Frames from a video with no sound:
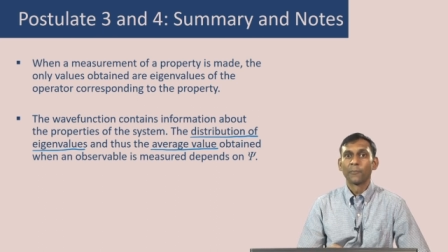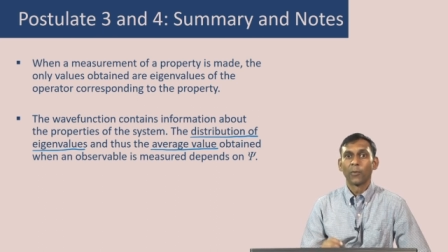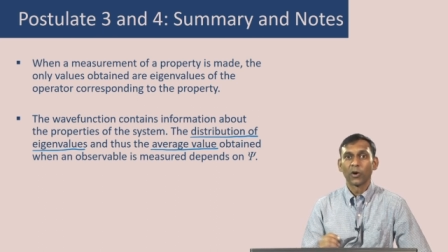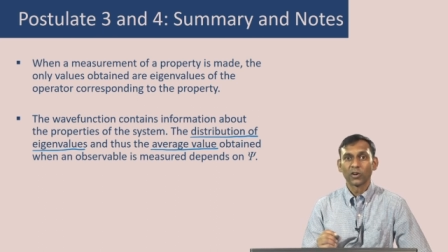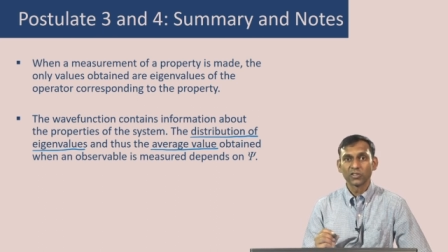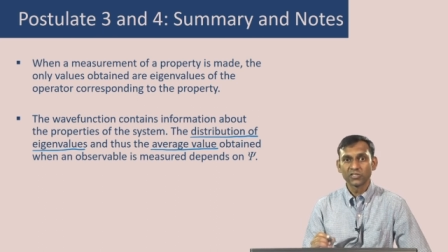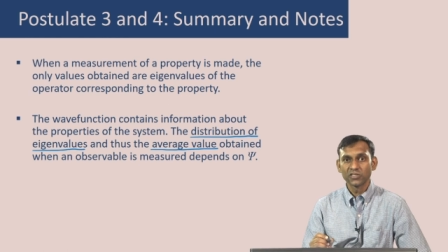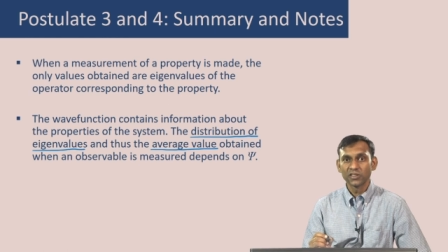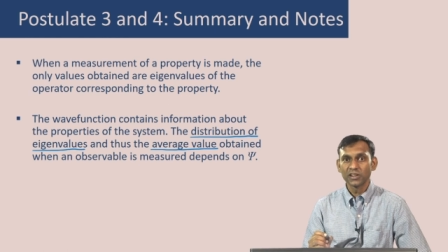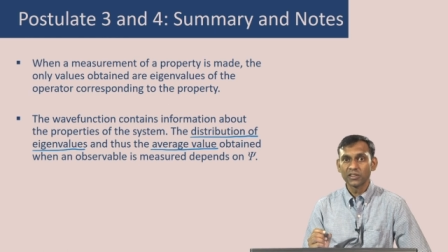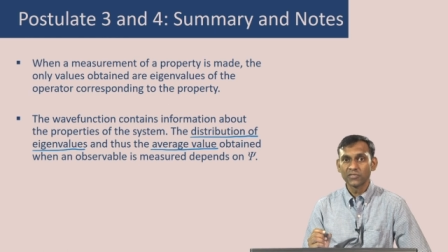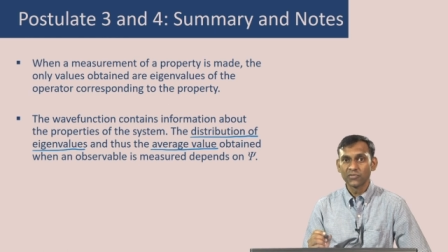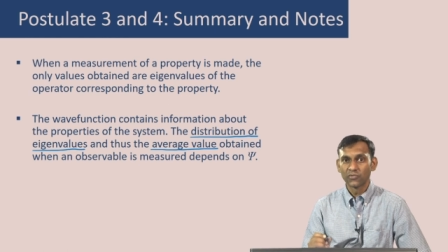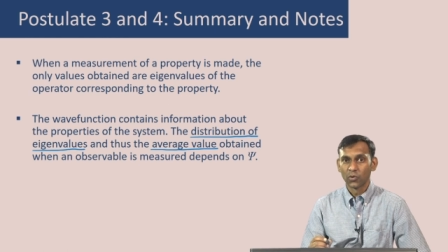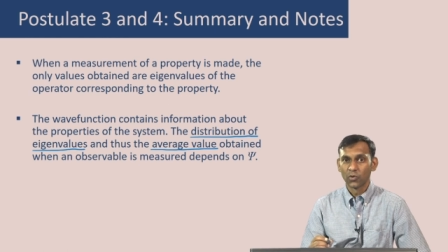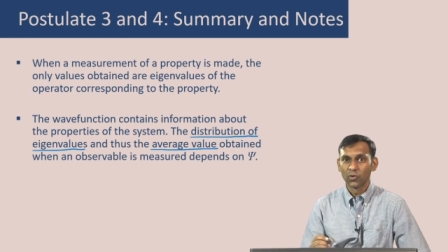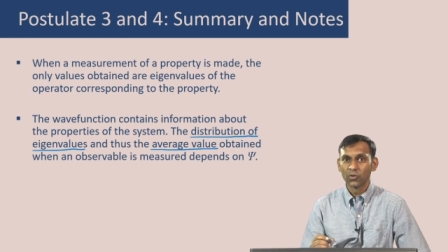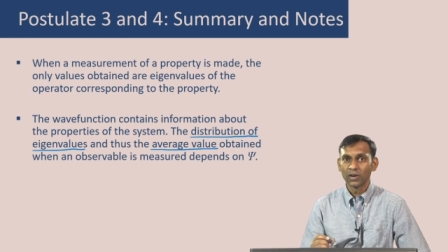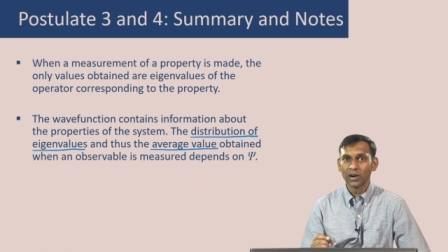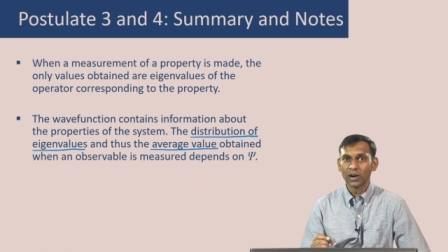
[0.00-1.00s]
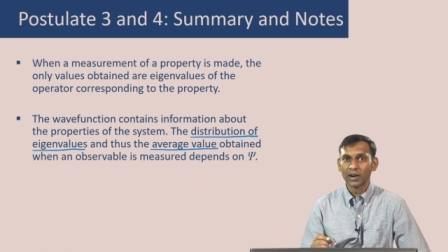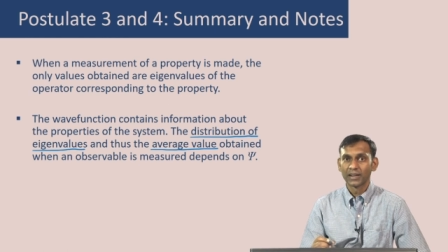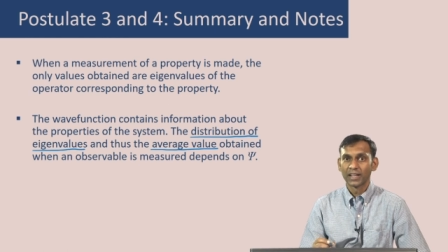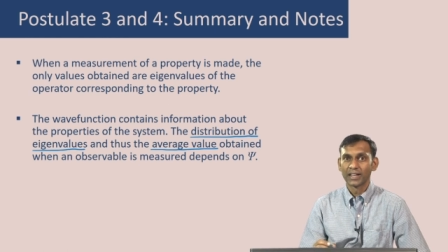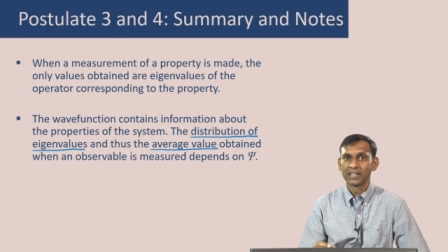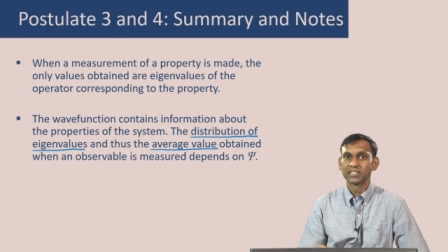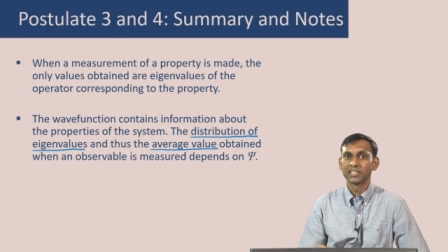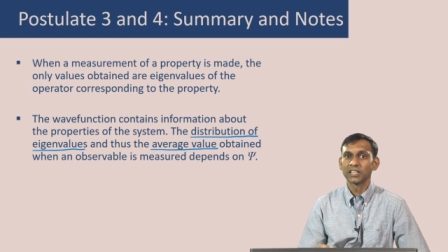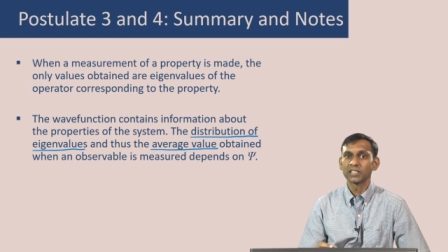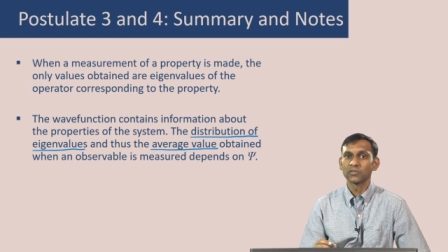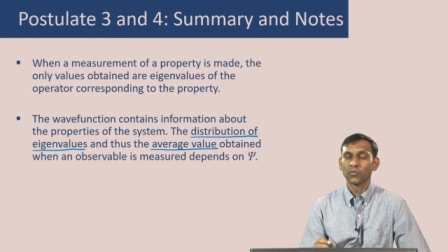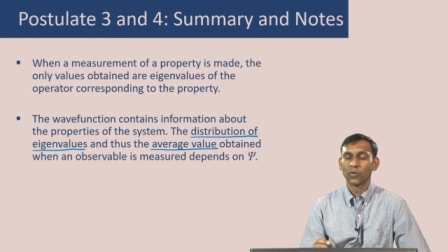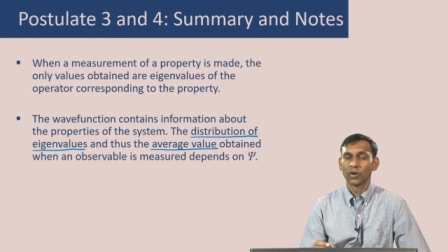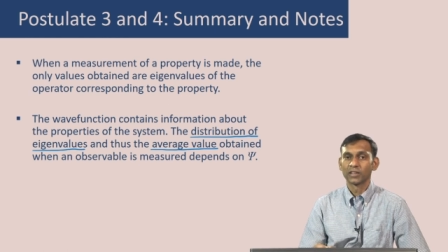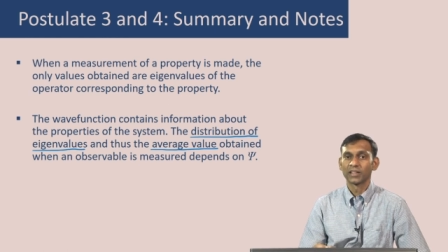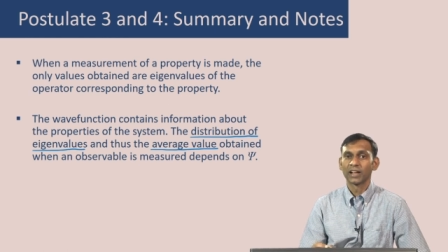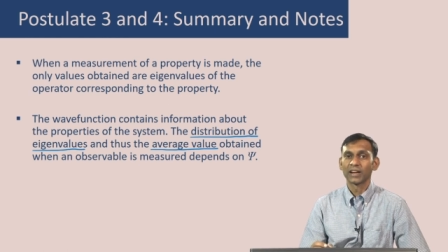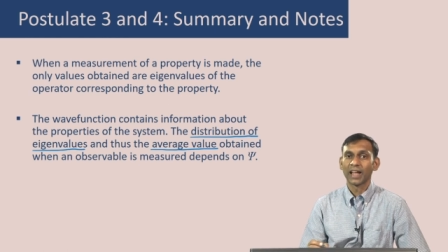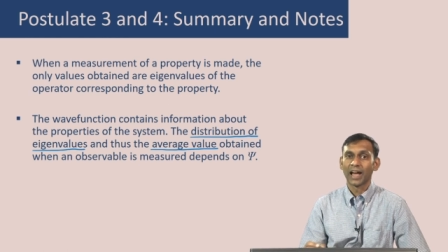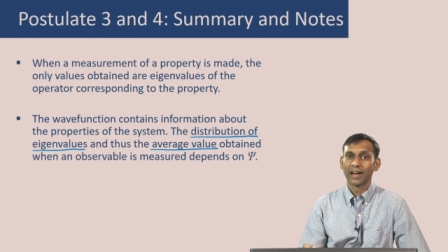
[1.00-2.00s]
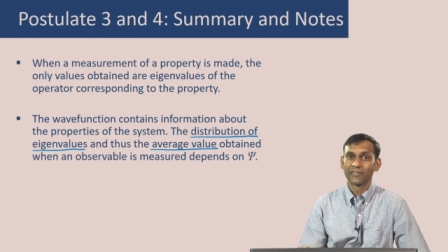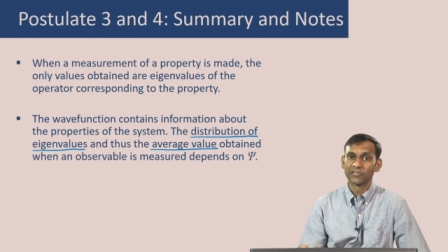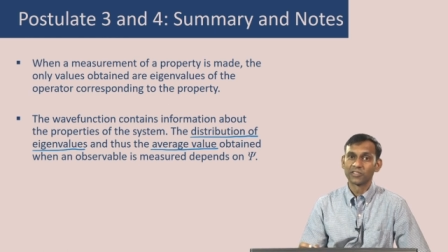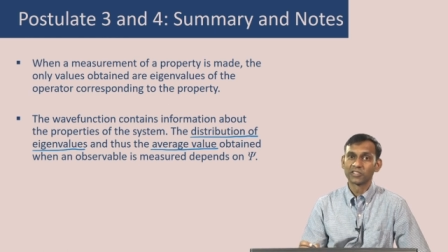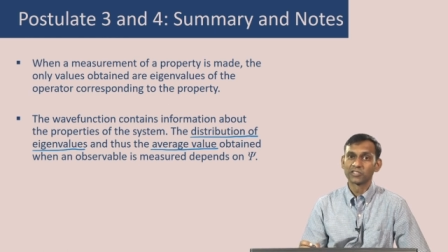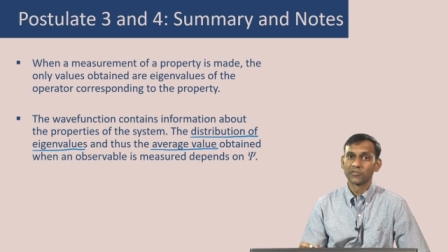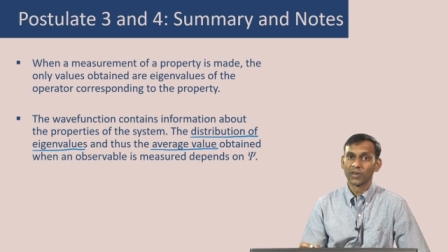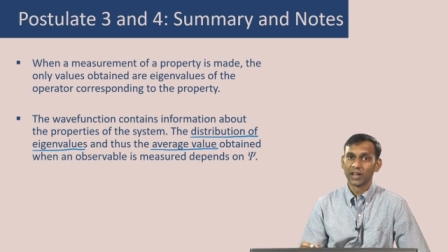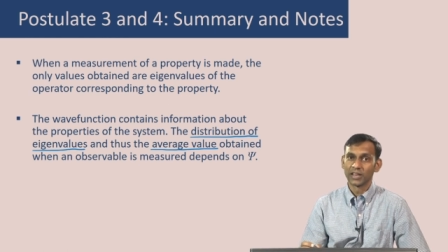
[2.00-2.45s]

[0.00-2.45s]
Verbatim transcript: Postulate 4 tells us what that average